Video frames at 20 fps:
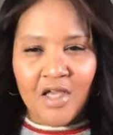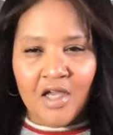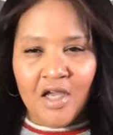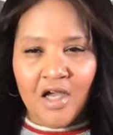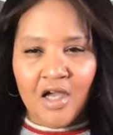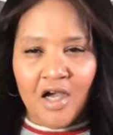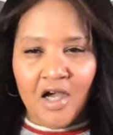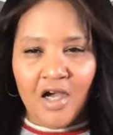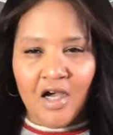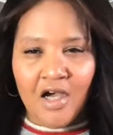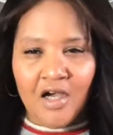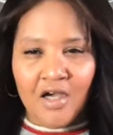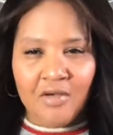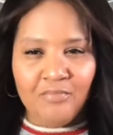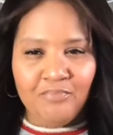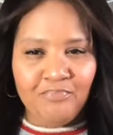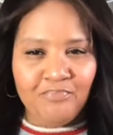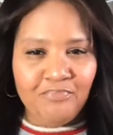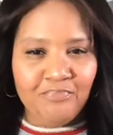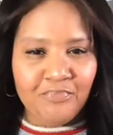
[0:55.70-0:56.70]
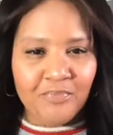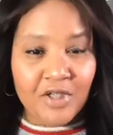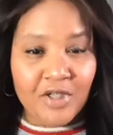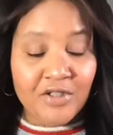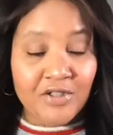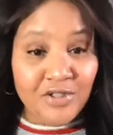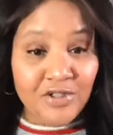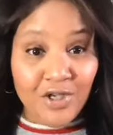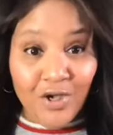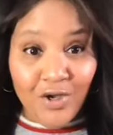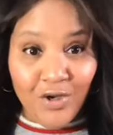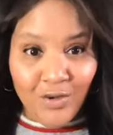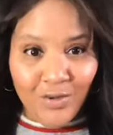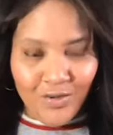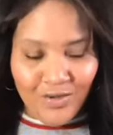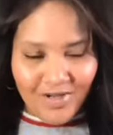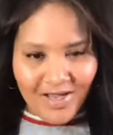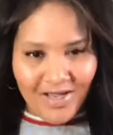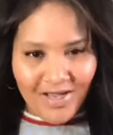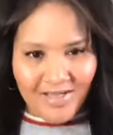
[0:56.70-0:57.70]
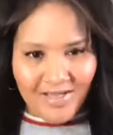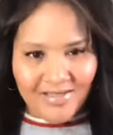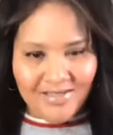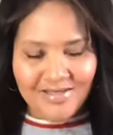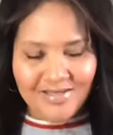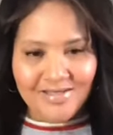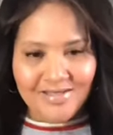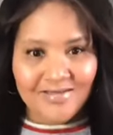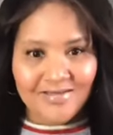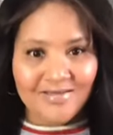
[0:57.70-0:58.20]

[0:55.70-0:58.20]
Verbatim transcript: Um, so guys,